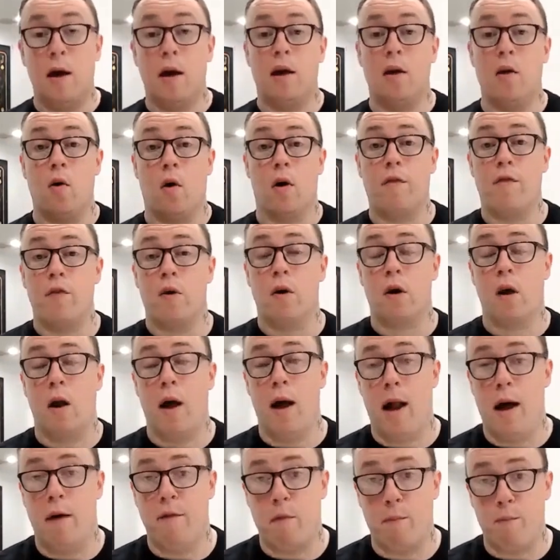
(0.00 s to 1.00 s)
In order for a
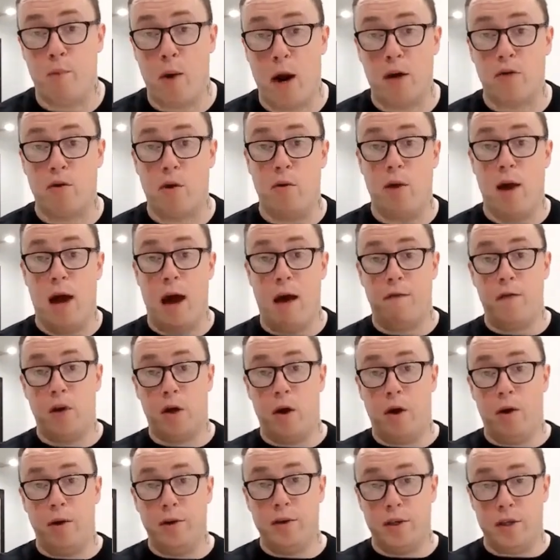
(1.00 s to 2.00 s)
client to have a breakthrough, they have to
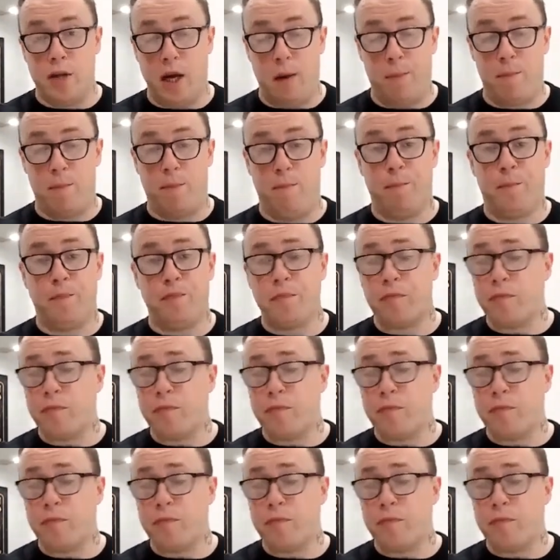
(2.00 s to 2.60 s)
go deep